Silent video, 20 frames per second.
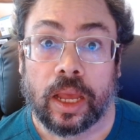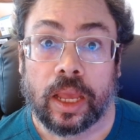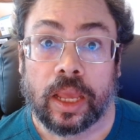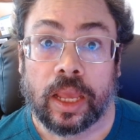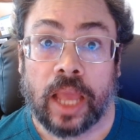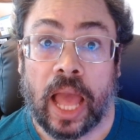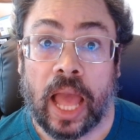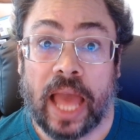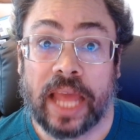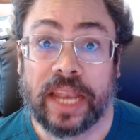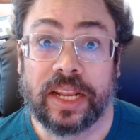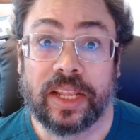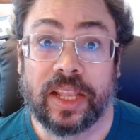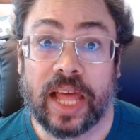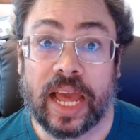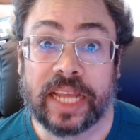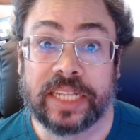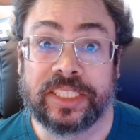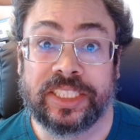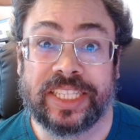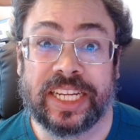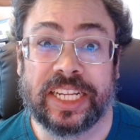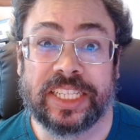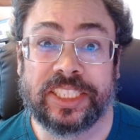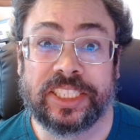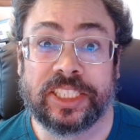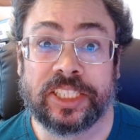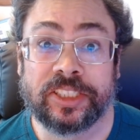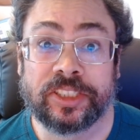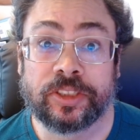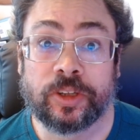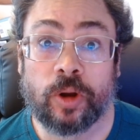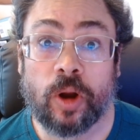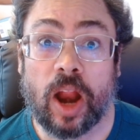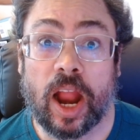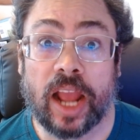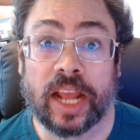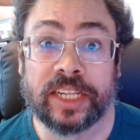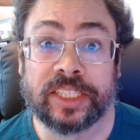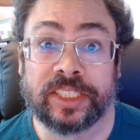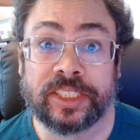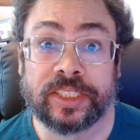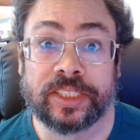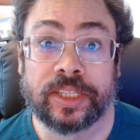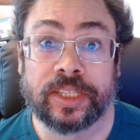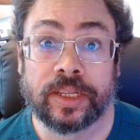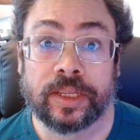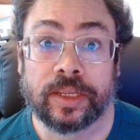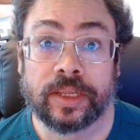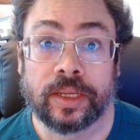kind of like Jesus Christ.